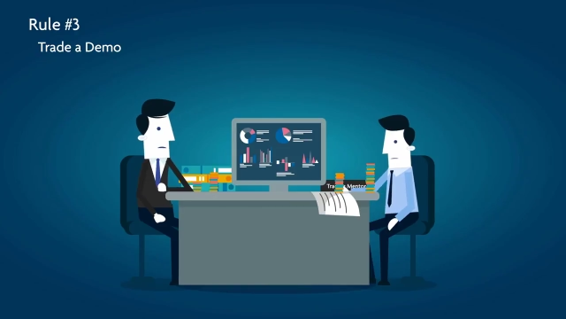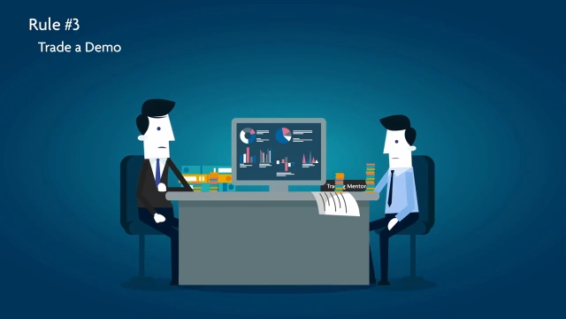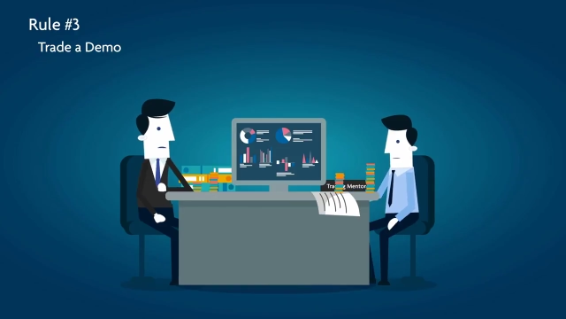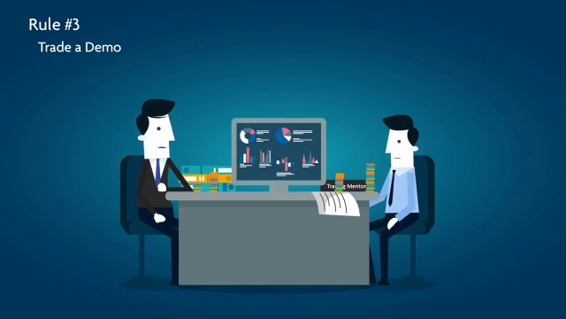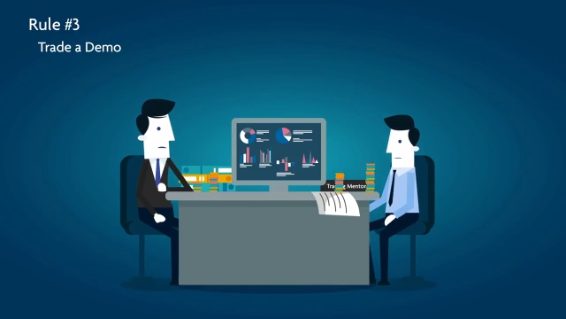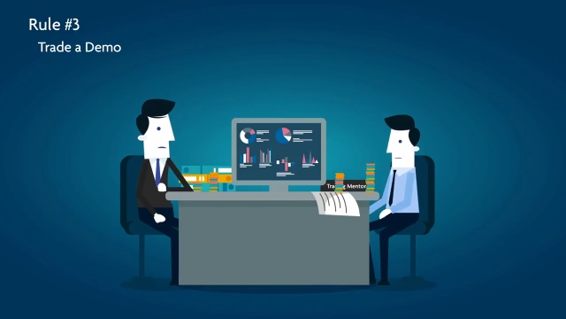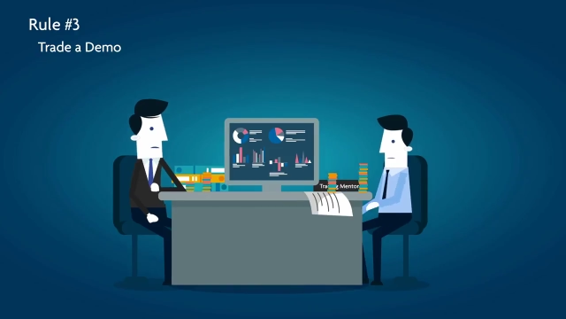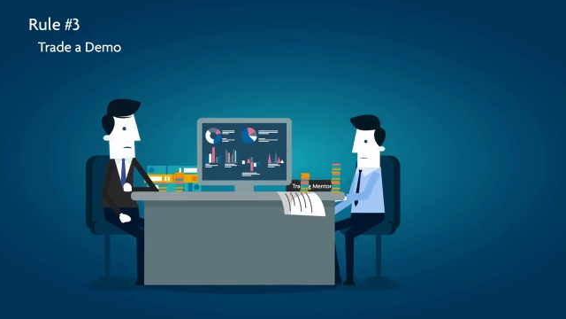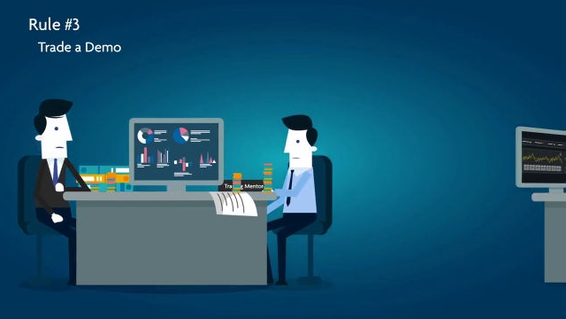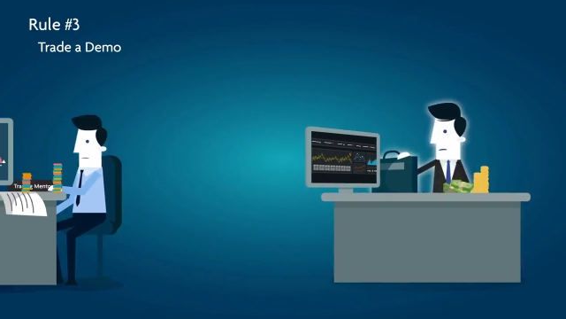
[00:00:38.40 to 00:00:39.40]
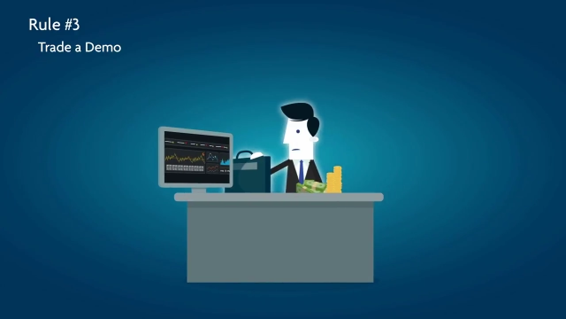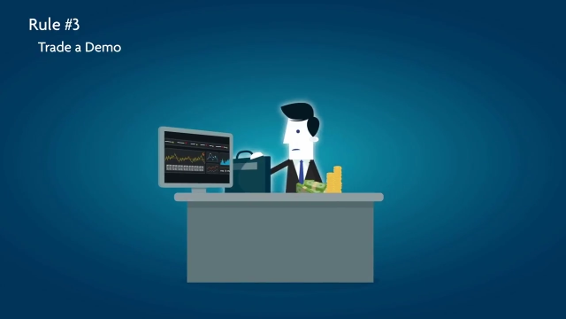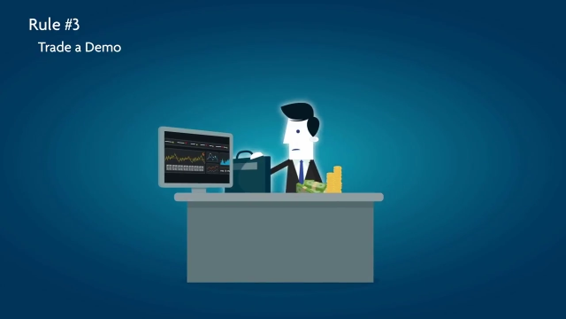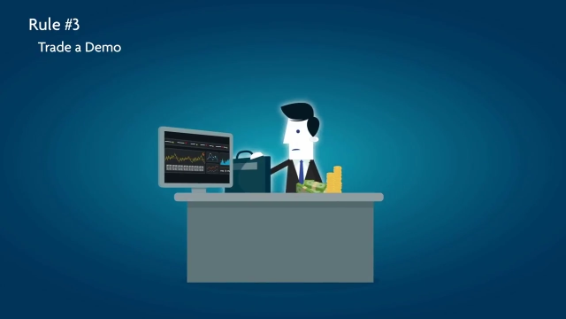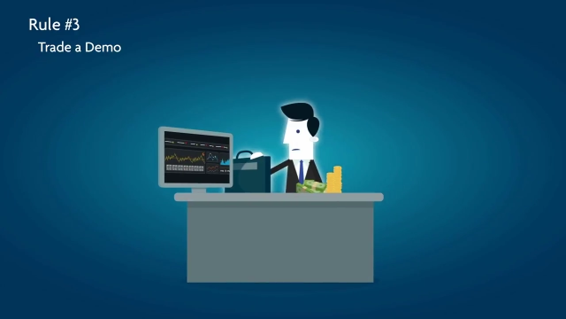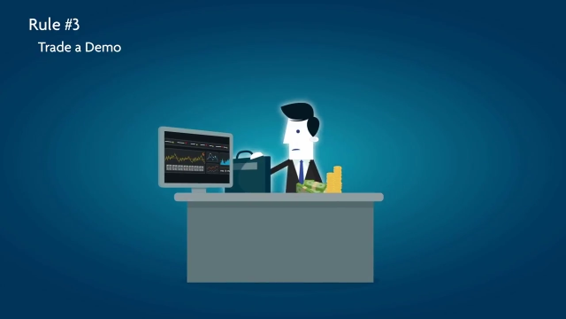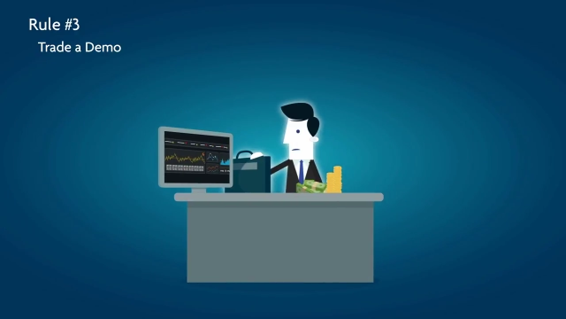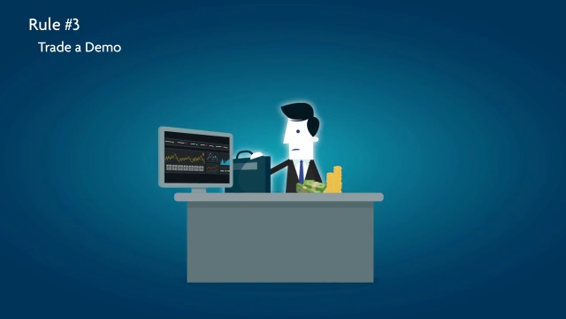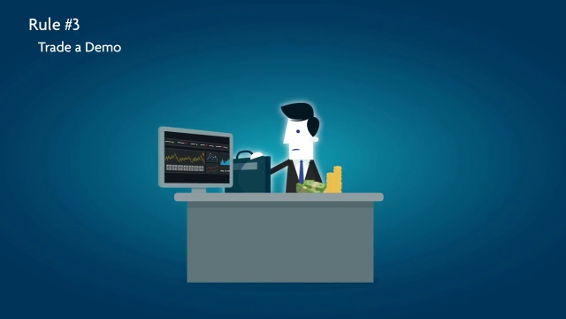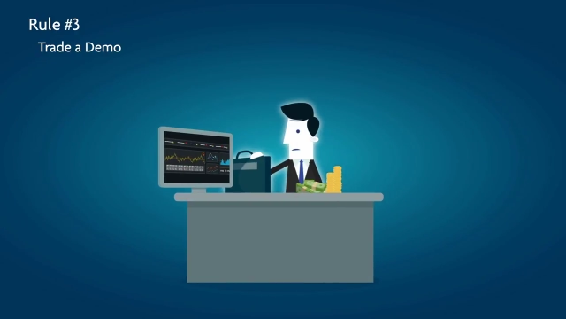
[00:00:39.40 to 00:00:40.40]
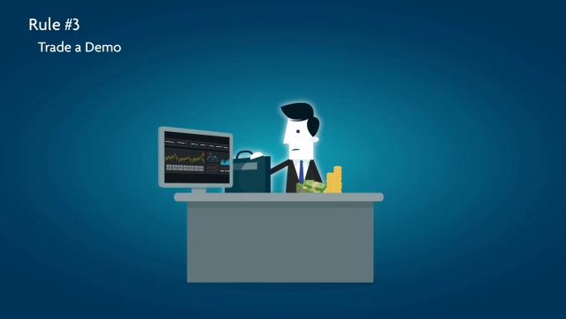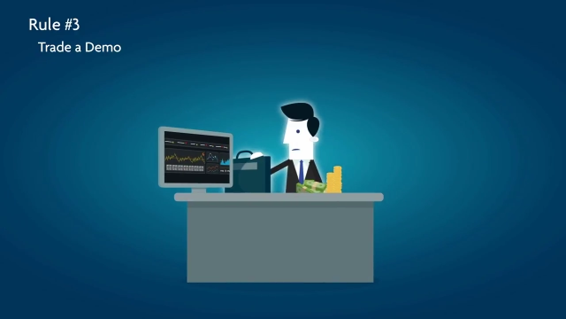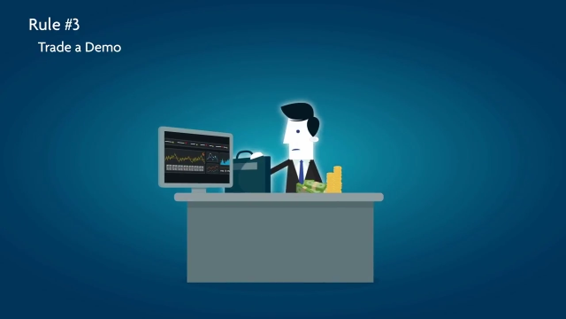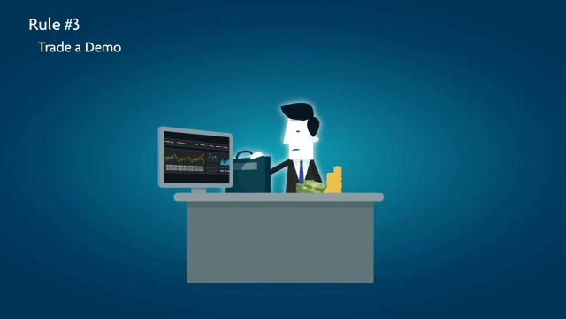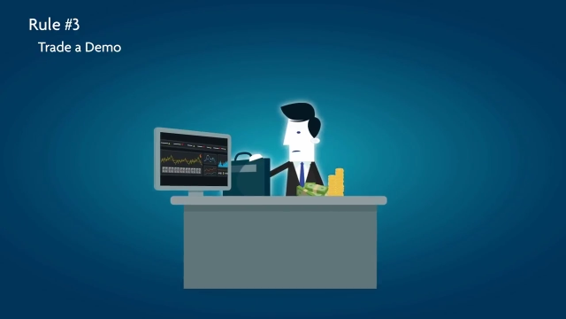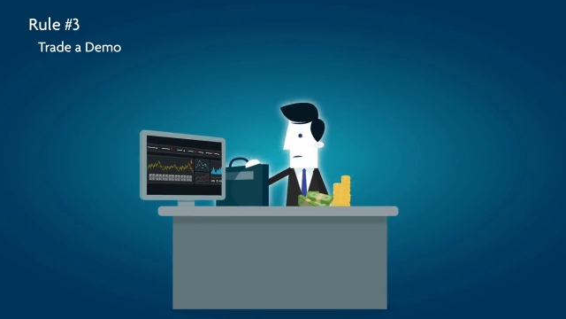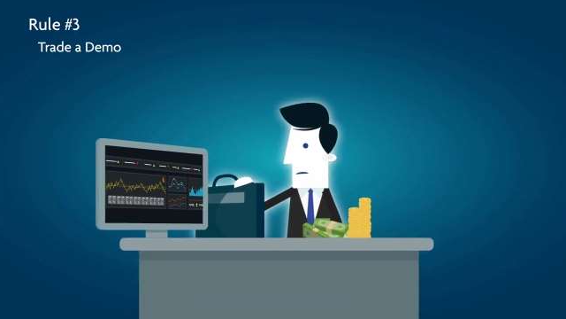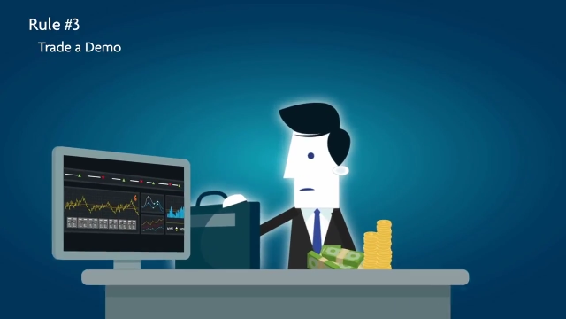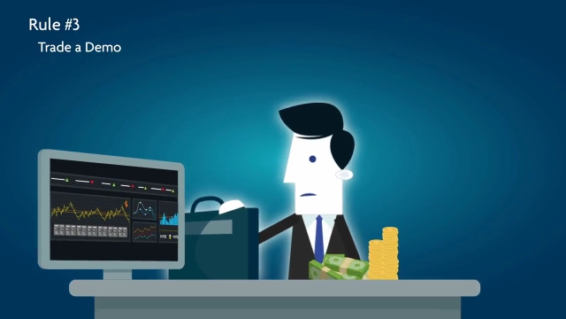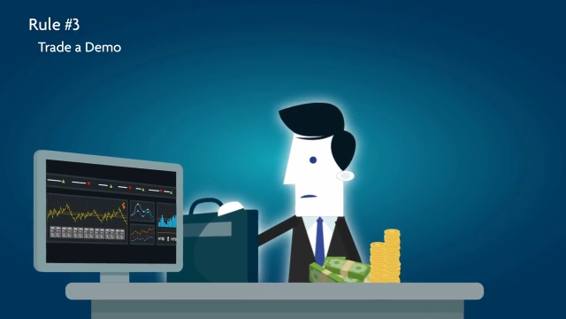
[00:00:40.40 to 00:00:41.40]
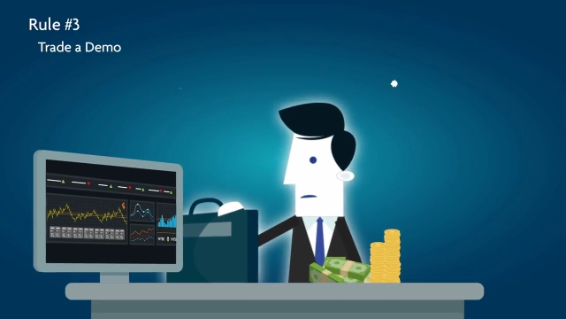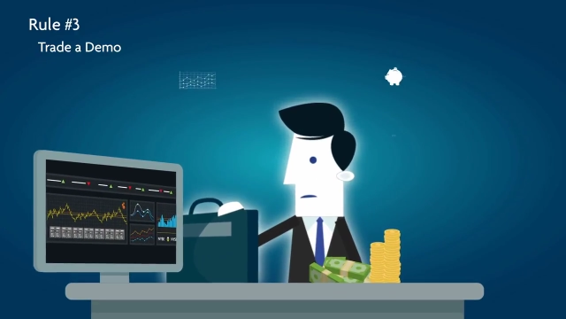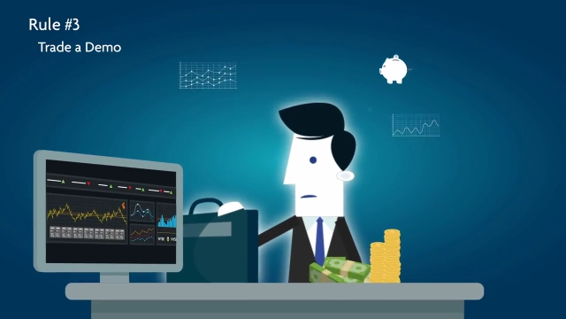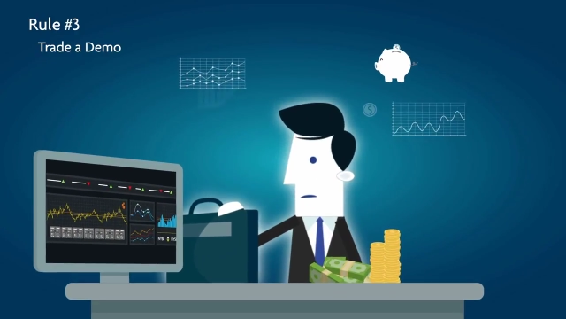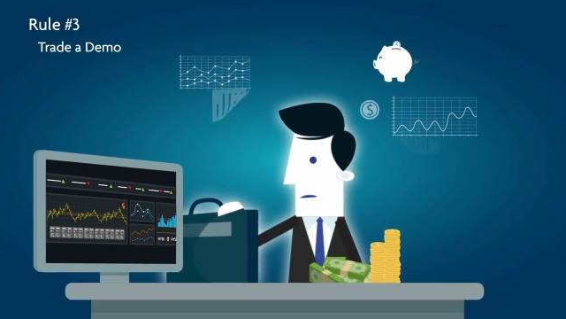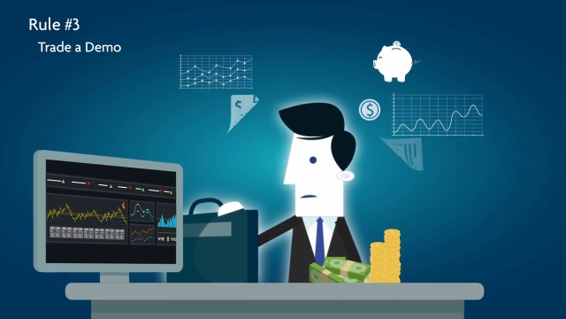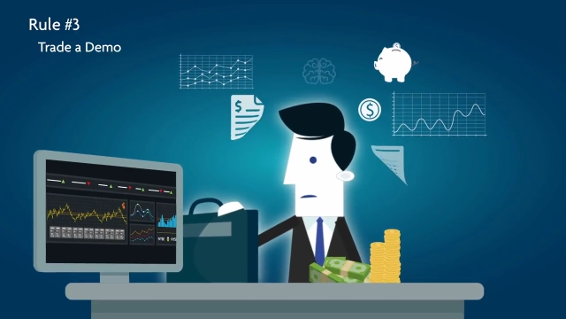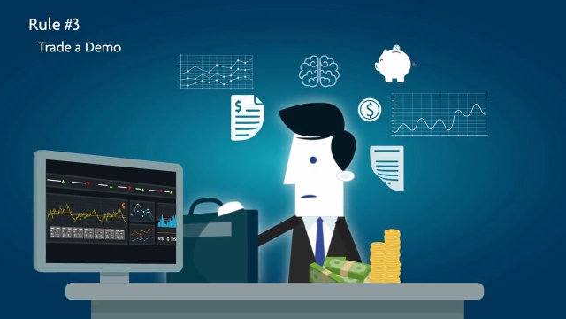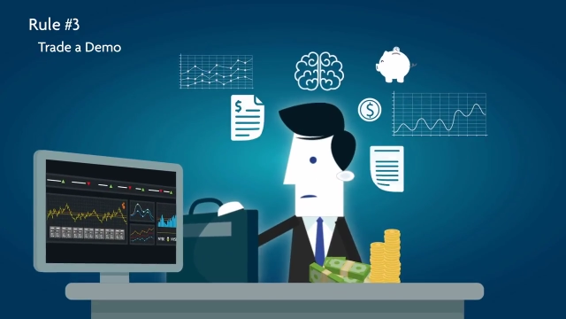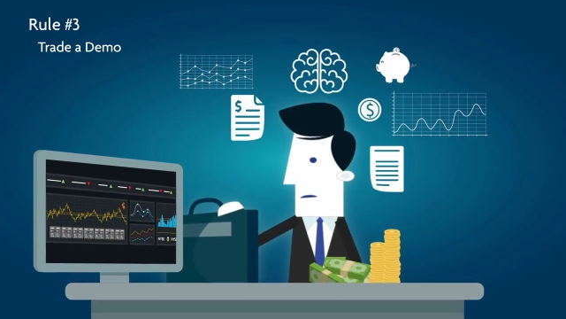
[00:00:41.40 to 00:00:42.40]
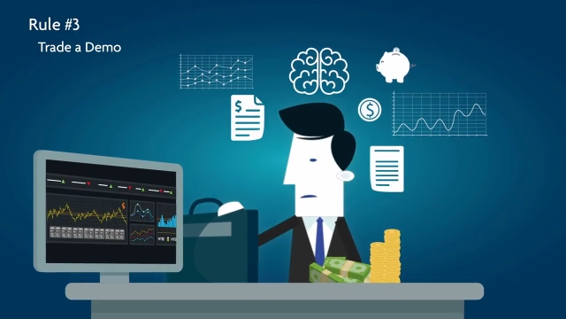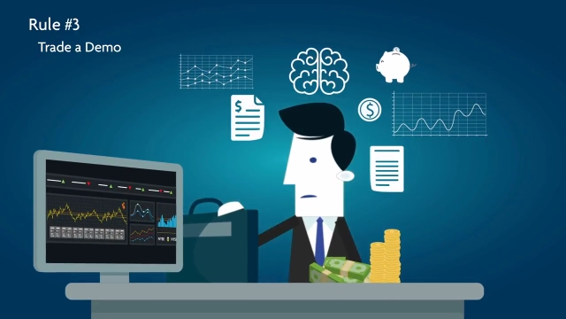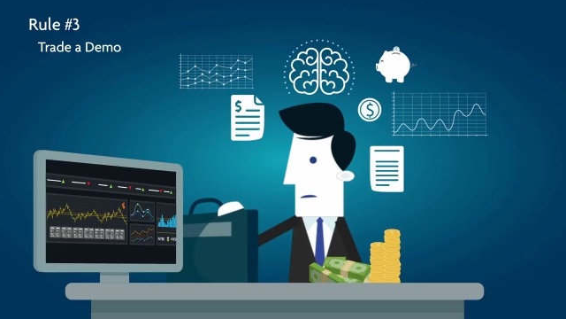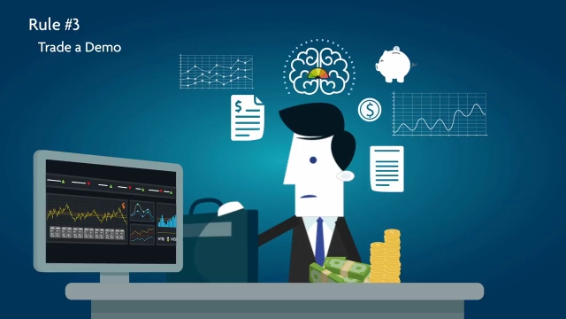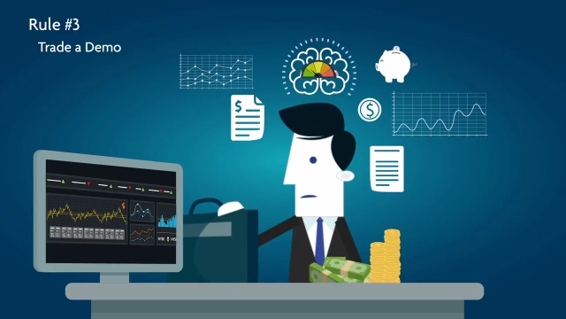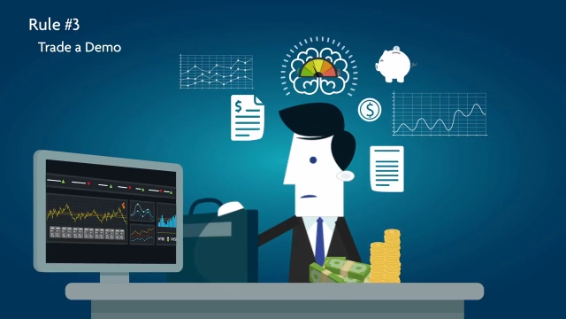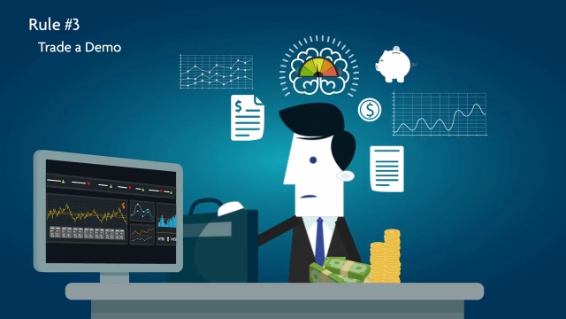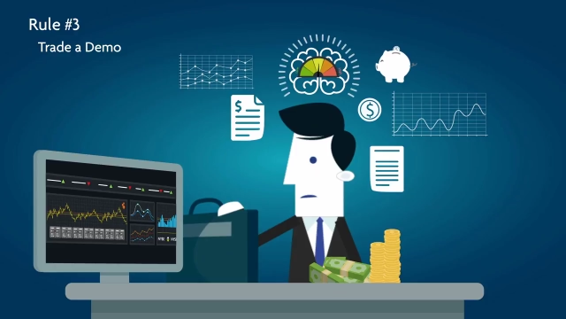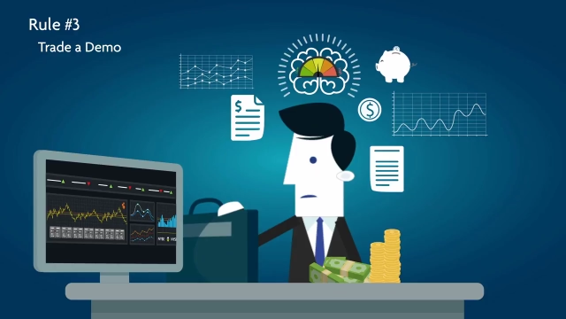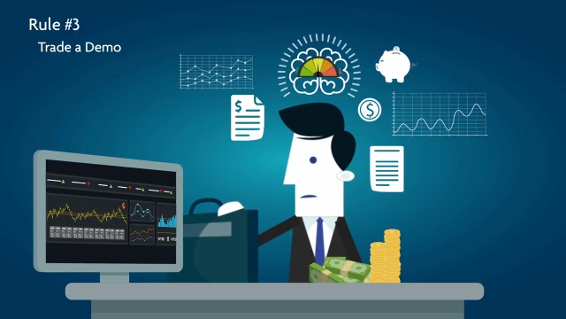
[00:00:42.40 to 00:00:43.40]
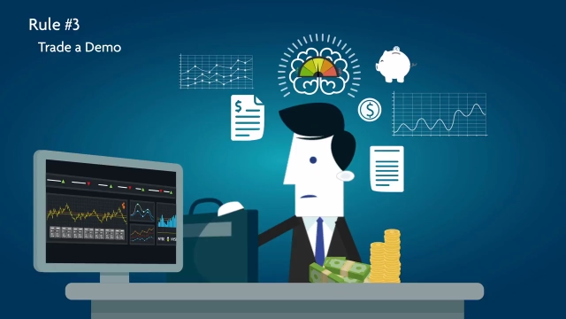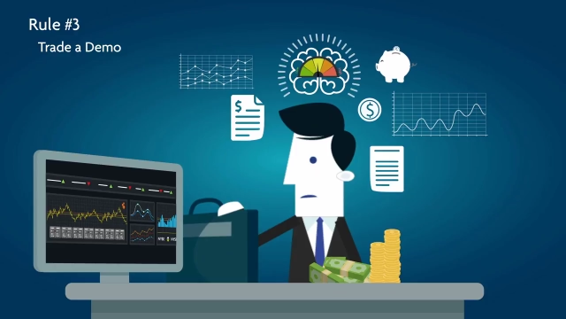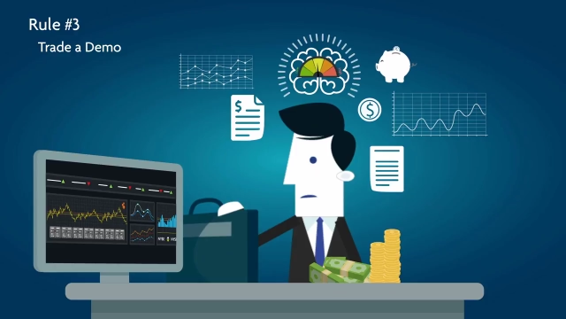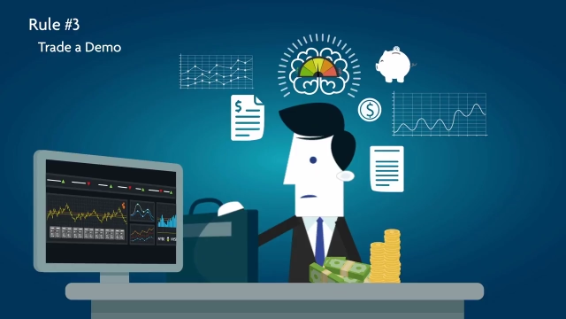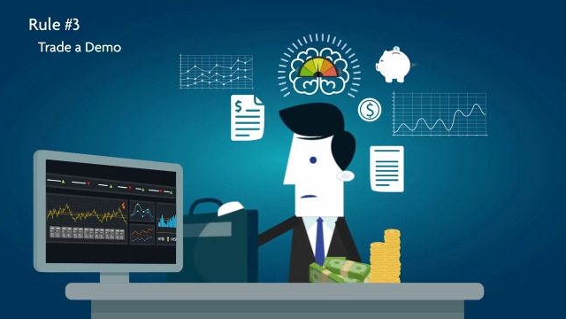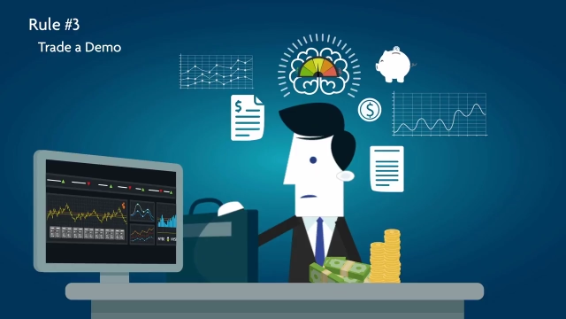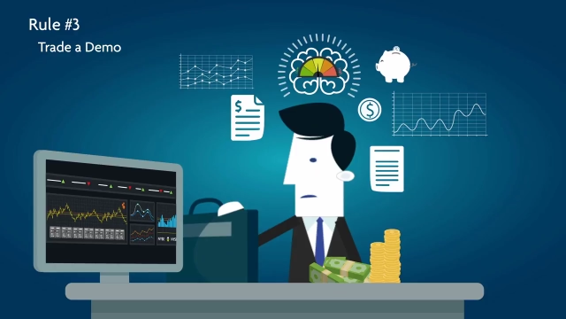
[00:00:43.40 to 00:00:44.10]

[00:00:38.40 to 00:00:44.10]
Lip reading: Nobody's mouth can be seen.